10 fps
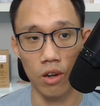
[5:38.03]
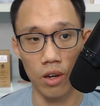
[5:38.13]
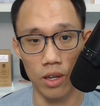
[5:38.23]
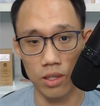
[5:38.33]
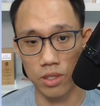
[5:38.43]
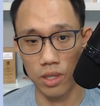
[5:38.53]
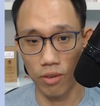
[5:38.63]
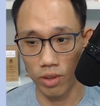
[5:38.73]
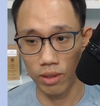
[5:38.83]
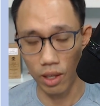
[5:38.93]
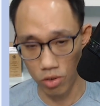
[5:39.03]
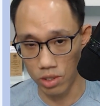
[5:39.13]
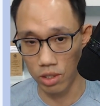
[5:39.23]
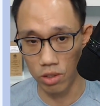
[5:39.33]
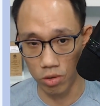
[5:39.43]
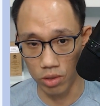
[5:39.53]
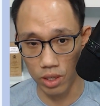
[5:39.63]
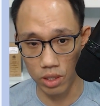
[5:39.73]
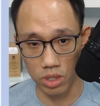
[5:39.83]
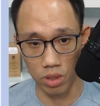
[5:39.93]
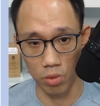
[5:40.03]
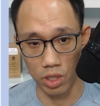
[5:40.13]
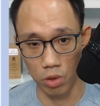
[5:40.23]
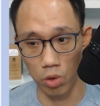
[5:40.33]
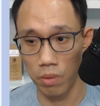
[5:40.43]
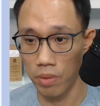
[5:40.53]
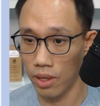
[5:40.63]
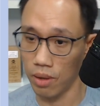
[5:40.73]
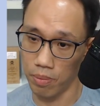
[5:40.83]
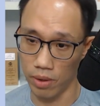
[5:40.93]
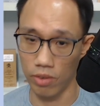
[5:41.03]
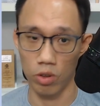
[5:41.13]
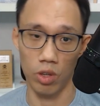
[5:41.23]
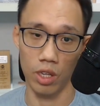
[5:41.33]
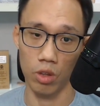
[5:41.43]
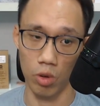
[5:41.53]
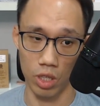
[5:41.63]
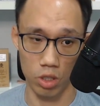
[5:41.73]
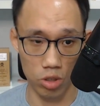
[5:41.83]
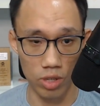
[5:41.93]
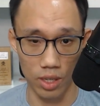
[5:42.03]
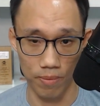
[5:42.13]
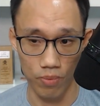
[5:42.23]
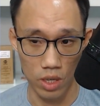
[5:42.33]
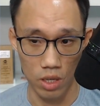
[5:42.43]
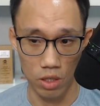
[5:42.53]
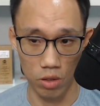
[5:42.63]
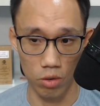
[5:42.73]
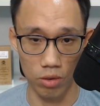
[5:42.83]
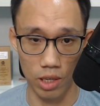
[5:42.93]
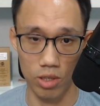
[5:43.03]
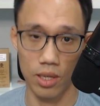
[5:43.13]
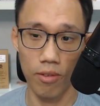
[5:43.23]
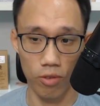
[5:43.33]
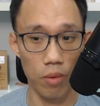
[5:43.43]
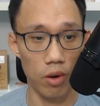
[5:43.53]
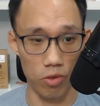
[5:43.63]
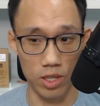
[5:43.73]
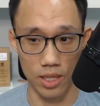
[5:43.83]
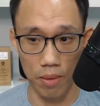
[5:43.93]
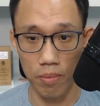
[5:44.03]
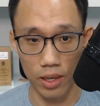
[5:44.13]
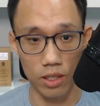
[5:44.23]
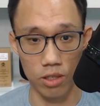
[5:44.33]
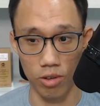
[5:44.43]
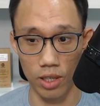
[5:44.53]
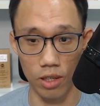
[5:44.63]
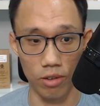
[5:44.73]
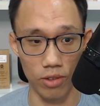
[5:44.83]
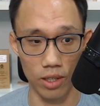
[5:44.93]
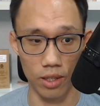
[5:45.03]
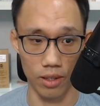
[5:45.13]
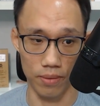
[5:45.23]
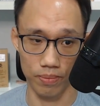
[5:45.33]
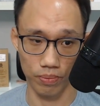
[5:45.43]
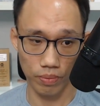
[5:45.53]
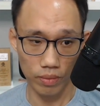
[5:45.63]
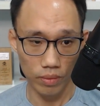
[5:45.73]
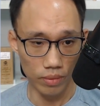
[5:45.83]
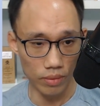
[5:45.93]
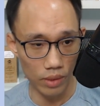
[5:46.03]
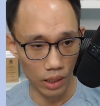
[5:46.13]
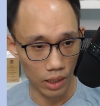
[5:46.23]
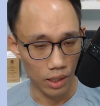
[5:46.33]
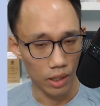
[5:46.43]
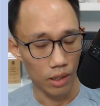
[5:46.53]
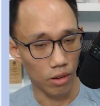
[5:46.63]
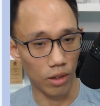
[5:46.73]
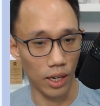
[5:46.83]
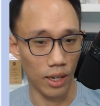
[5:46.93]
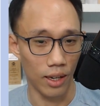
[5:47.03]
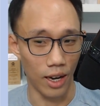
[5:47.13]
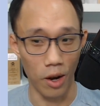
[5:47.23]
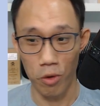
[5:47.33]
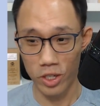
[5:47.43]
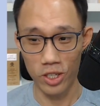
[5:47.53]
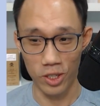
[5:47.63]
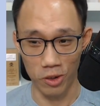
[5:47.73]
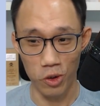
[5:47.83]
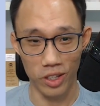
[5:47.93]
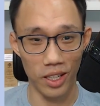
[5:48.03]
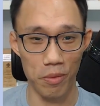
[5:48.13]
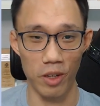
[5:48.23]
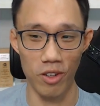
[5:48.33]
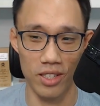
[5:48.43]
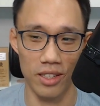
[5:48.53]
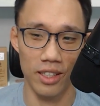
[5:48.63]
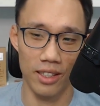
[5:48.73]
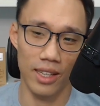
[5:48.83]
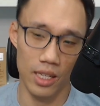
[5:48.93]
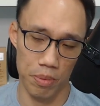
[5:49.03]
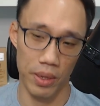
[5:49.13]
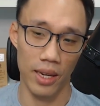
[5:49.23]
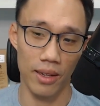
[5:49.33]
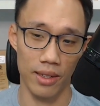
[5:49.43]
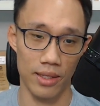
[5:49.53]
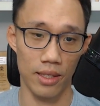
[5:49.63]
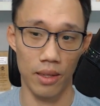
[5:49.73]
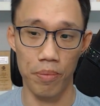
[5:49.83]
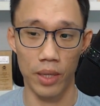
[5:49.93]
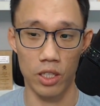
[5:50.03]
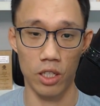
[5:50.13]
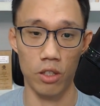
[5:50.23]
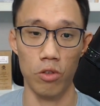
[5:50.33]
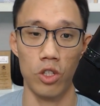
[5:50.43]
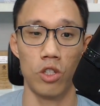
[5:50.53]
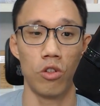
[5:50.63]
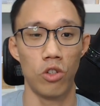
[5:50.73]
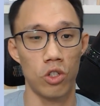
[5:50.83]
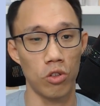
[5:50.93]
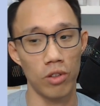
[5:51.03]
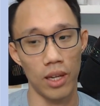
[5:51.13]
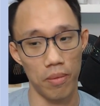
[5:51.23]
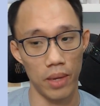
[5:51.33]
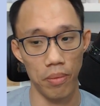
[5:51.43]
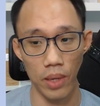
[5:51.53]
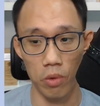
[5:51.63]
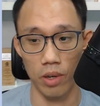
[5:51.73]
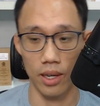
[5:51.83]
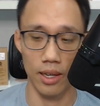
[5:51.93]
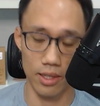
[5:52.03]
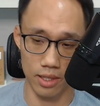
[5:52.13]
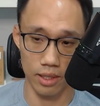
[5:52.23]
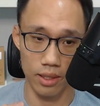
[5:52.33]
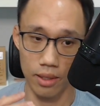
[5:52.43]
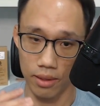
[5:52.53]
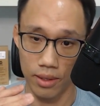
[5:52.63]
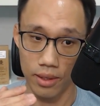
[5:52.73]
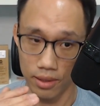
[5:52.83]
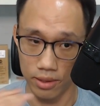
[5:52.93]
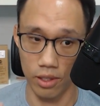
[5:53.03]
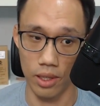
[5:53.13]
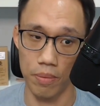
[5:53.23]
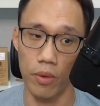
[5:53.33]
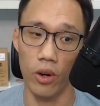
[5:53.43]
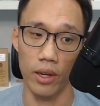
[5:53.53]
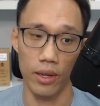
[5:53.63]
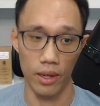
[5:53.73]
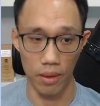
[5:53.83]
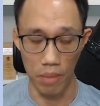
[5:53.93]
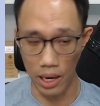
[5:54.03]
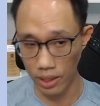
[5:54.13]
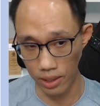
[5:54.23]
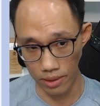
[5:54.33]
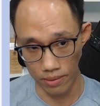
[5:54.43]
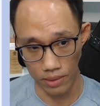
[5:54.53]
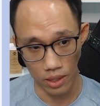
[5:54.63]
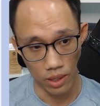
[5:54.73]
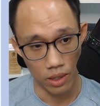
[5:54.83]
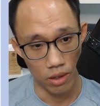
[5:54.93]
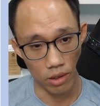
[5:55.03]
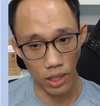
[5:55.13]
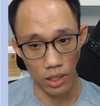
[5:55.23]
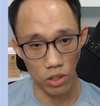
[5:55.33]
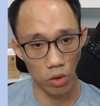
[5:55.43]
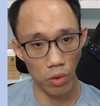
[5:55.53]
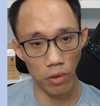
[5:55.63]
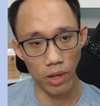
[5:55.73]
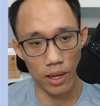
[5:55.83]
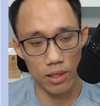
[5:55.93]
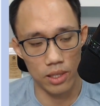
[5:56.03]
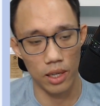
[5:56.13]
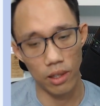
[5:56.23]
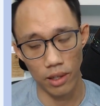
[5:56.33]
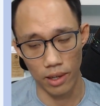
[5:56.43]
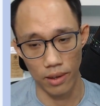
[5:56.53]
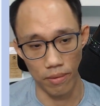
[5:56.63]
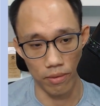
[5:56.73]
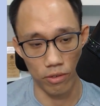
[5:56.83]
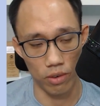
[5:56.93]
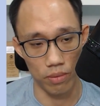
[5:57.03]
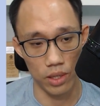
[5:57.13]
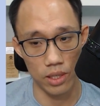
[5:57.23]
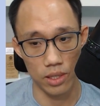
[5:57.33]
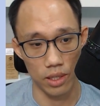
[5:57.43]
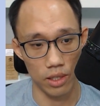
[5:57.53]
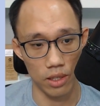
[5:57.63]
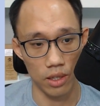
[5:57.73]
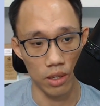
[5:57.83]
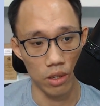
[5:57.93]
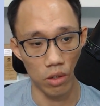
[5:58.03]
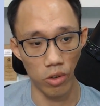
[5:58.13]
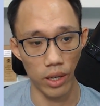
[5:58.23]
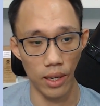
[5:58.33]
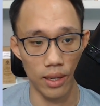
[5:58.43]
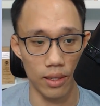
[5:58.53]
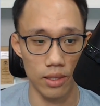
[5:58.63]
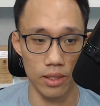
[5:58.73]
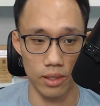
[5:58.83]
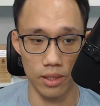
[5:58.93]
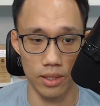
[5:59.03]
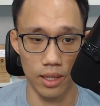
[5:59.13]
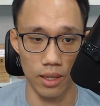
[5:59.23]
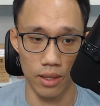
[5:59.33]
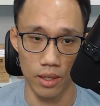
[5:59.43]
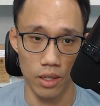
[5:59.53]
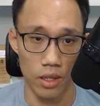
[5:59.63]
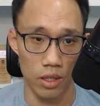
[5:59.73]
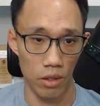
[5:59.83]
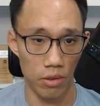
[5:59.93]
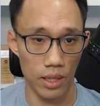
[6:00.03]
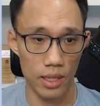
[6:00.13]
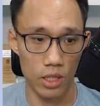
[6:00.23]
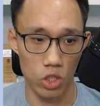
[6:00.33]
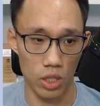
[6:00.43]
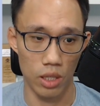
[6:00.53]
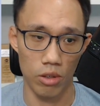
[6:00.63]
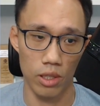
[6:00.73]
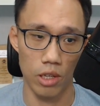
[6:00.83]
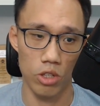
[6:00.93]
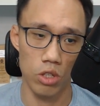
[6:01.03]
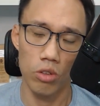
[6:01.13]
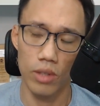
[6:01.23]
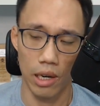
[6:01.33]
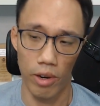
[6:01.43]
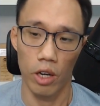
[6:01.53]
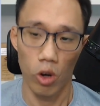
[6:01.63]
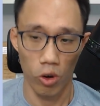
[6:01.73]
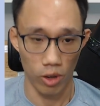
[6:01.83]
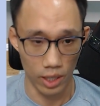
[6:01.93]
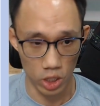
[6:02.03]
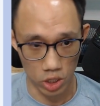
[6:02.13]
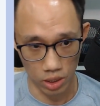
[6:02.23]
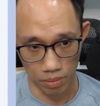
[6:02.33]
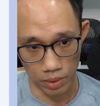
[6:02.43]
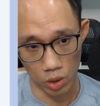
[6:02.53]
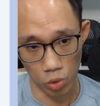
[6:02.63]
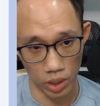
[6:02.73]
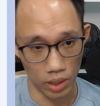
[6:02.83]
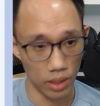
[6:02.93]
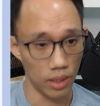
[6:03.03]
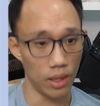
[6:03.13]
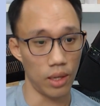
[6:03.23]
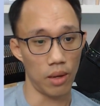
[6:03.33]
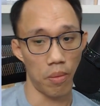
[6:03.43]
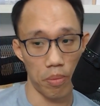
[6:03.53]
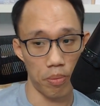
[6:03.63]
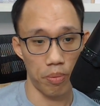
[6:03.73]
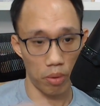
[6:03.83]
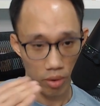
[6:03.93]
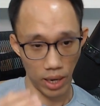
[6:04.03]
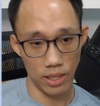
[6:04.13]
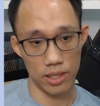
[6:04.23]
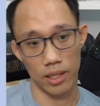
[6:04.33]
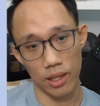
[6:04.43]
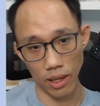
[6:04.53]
7,000 units, which would be above 2023. So there's some form of resemblance already over here. Okay, which is a good thing because it does paint a certain picture to show that maybe we are at a certain turning point in the market. Okay, so what we understand from this quick analysis is that you realize in general there is no direct correlation between pricing,